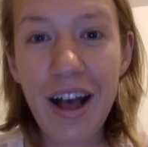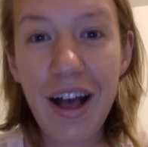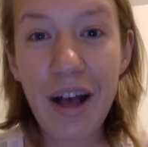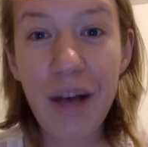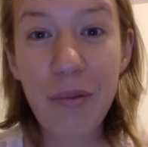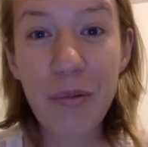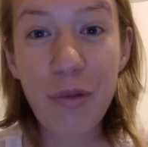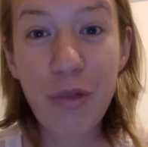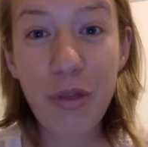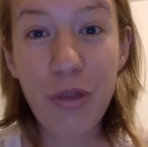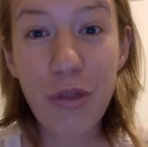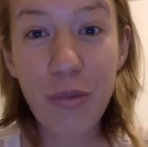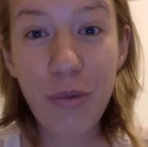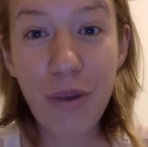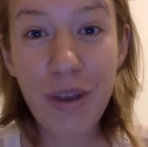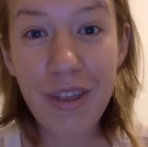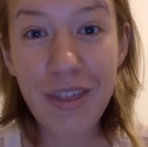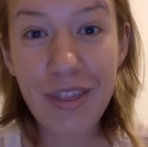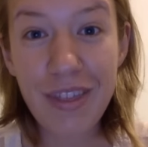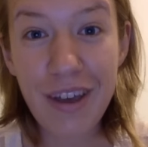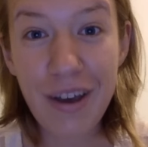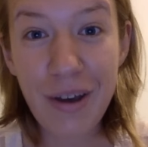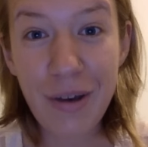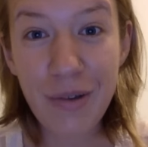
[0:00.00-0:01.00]
um,
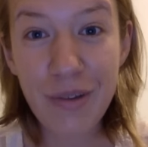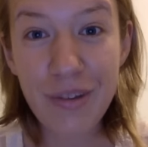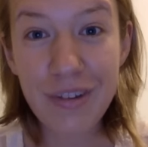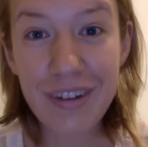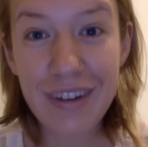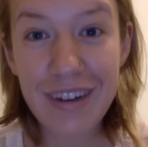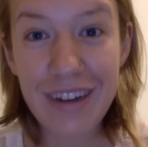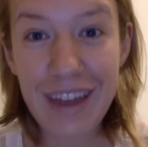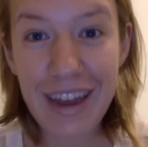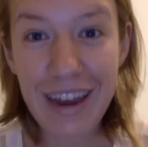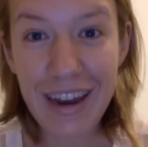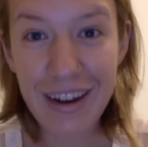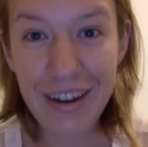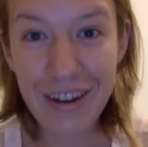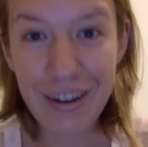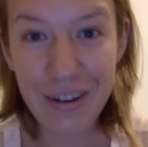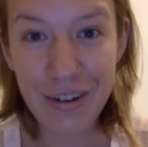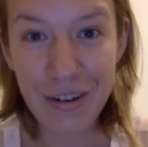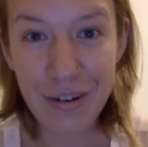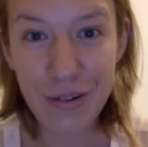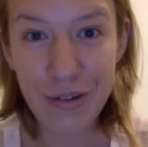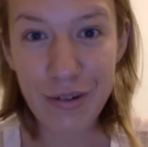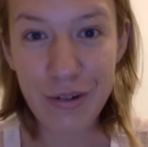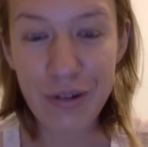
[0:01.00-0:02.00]

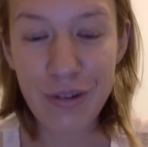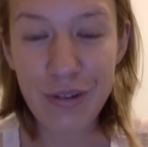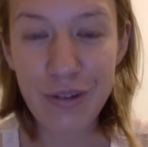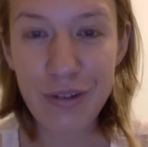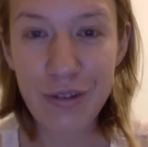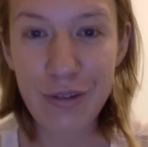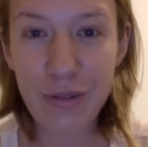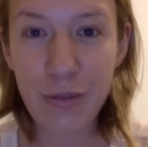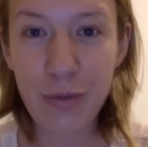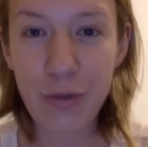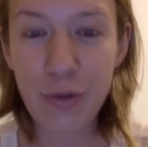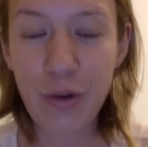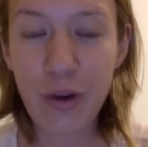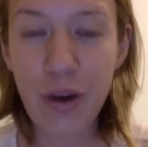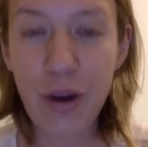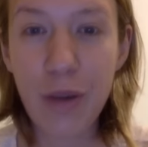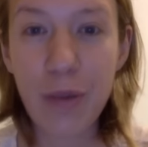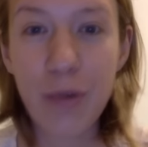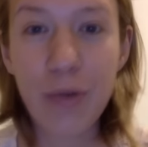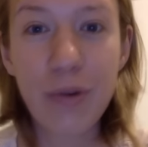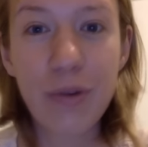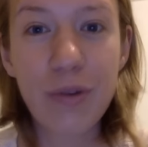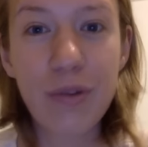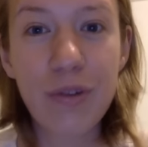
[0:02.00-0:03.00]
3,800
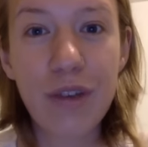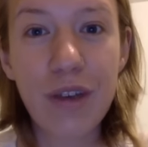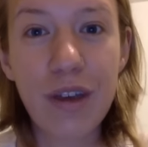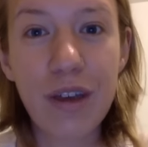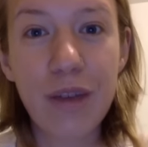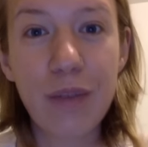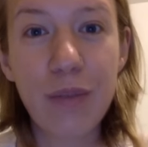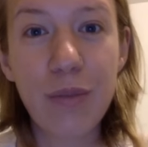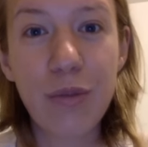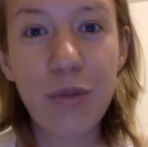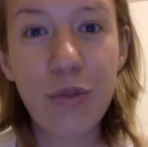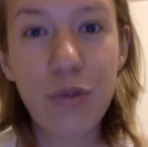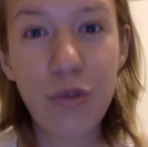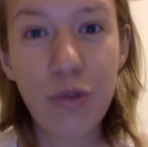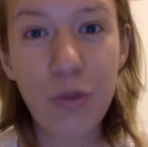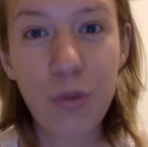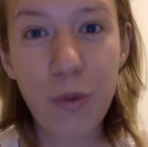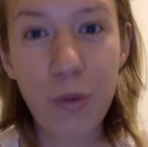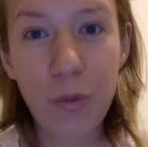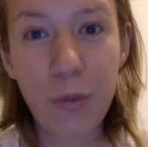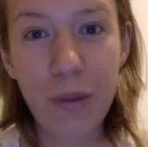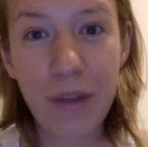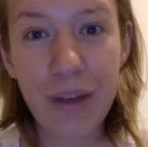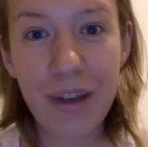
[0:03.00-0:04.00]
subscribers. I am
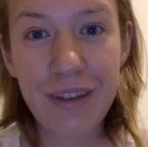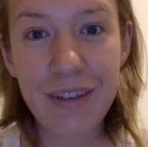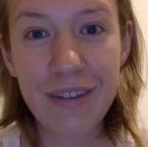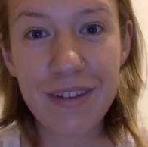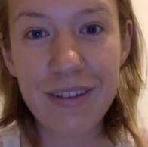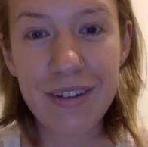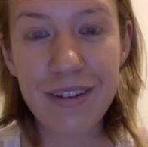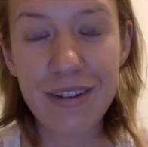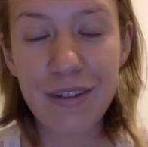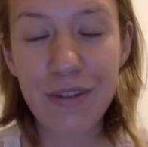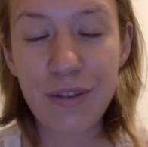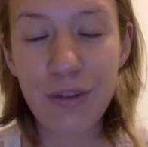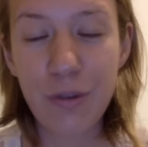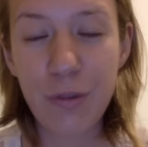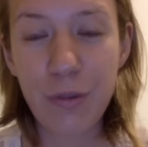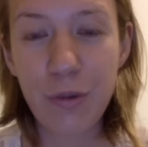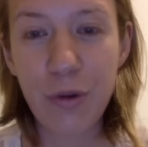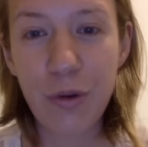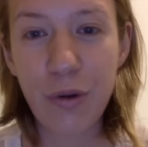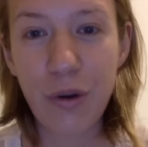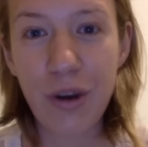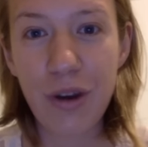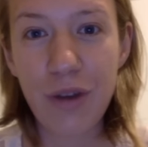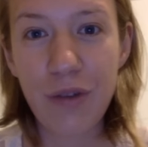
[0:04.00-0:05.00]
super blessed and
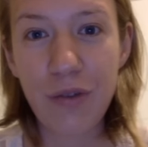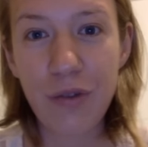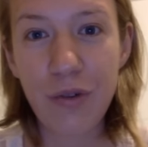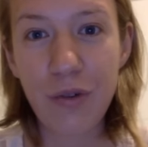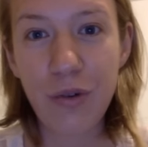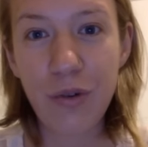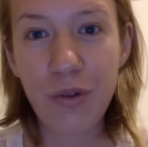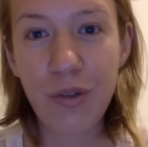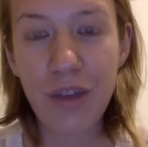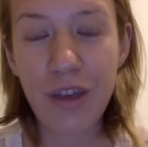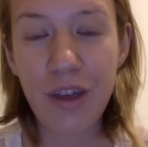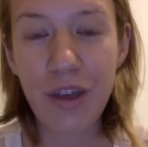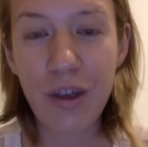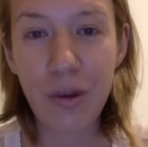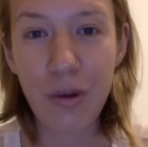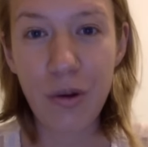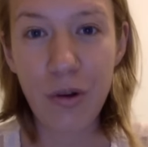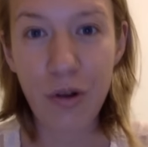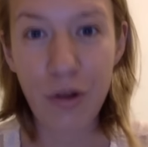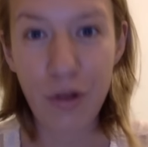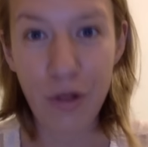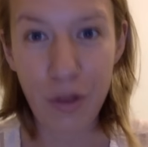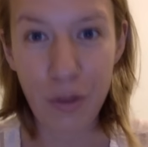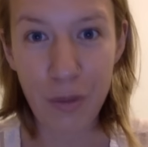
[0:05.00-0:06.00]
super grateful that you are
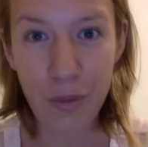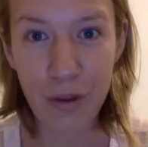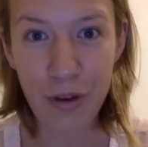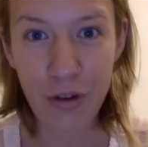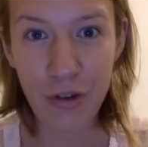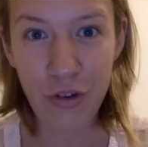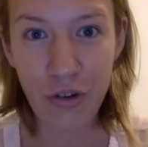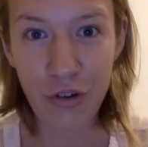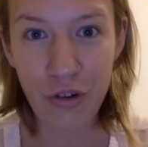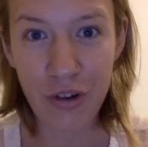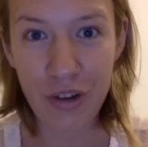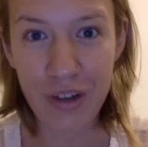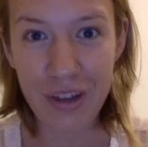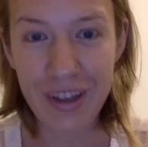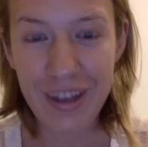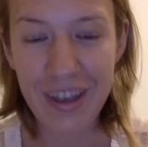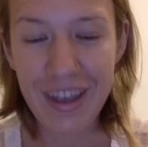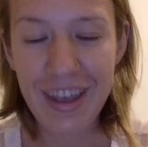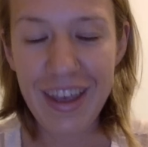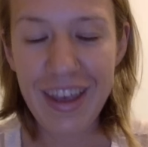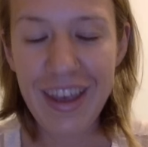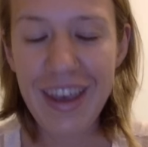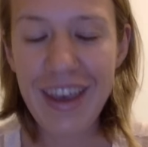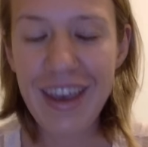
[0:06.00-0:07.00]
all on my journey,
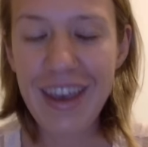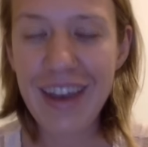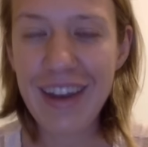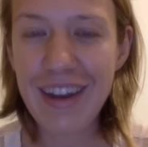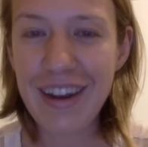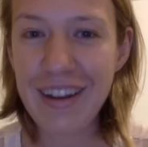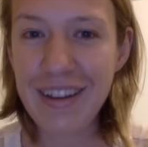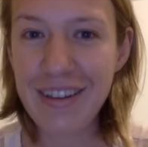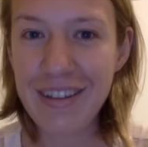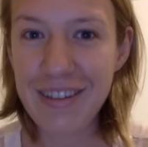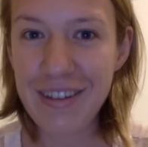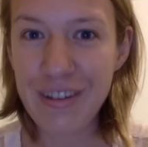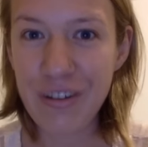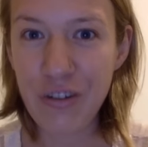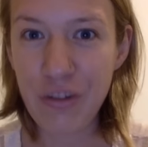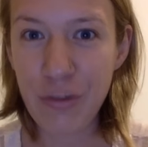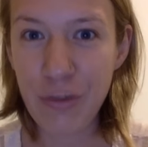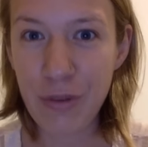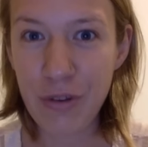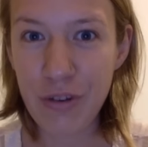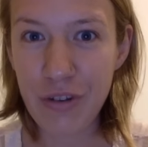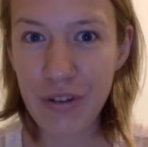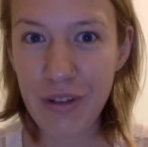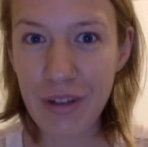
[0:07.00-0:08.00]
and I send you
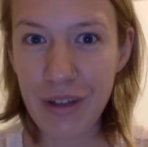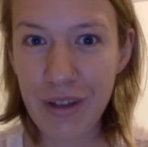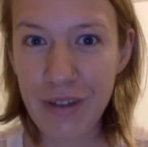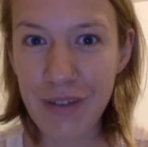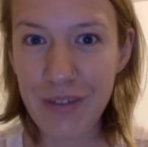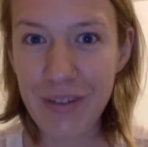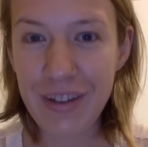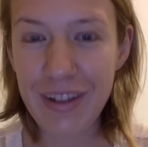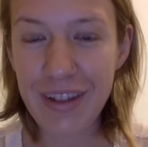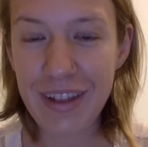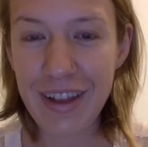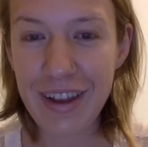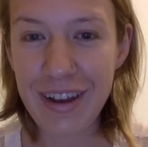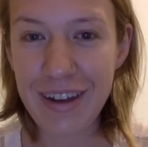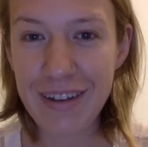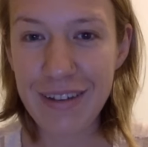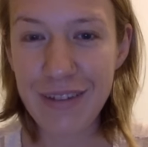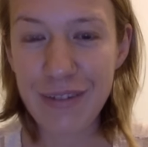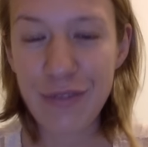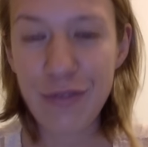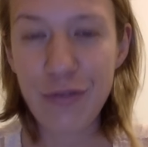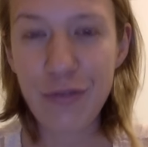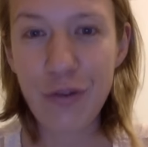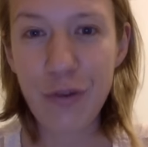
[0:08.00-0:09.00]
much love and light
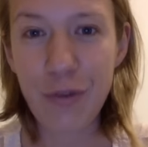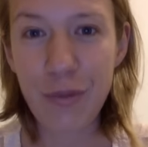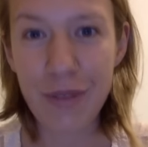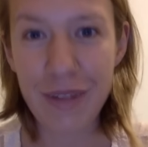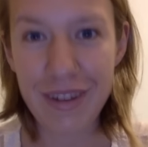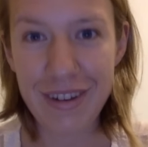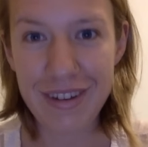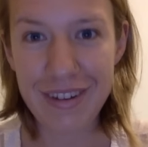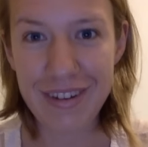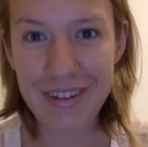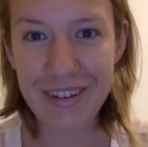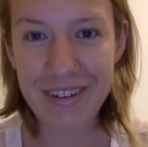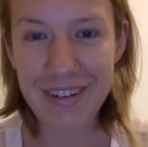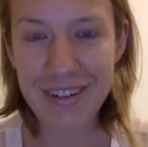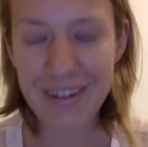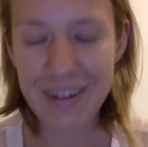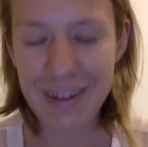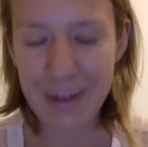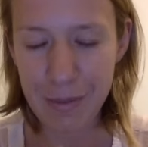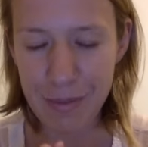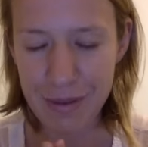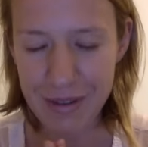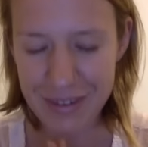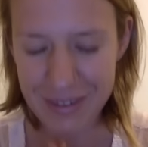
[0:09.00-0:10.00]
from London.
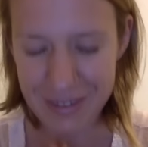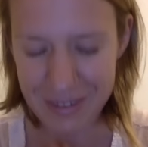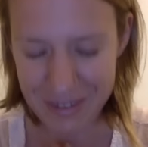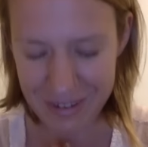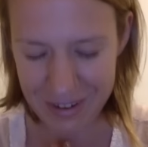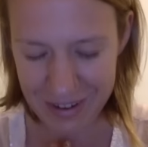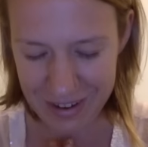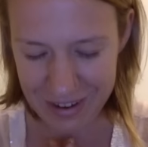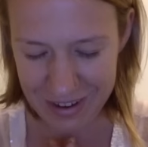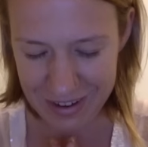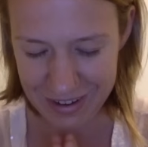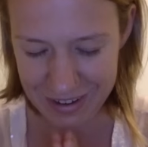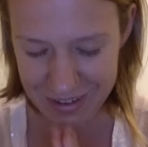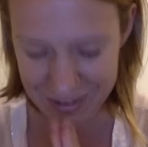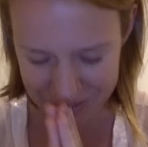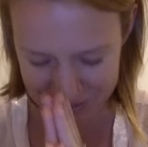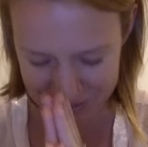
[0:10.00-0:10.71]
Namaste.